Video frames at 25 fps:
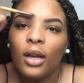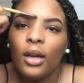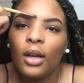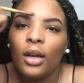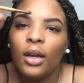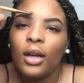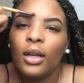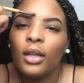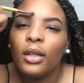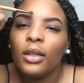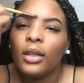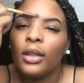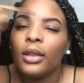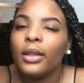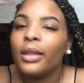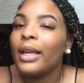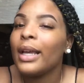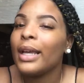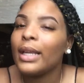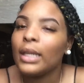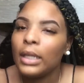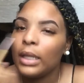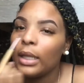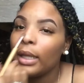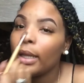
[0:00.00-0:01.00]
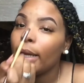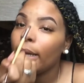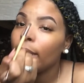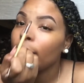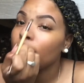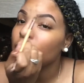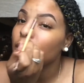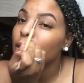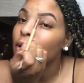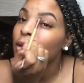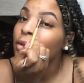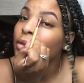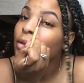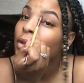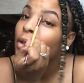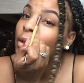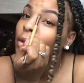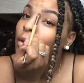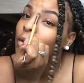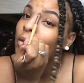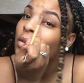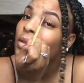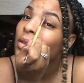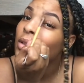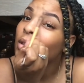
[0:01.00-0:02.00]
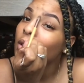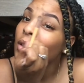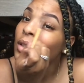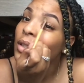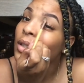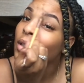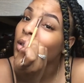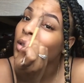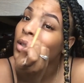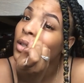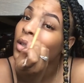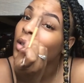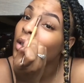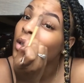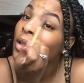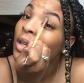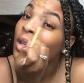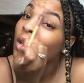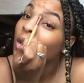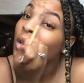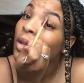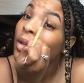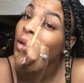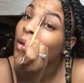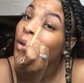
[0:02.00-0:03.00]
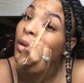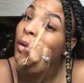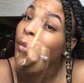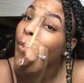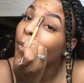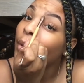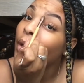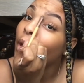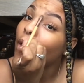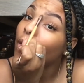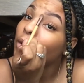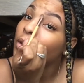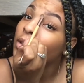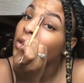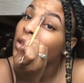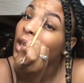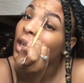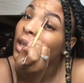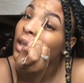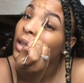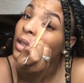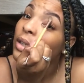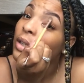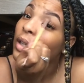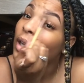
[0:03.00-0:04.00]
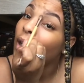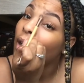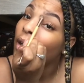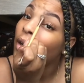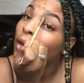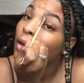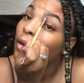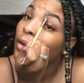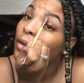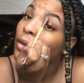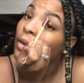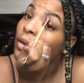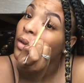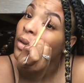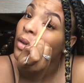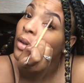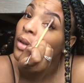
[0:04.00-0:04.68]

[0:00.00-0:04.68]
unladylike to, you know, to belt out loud.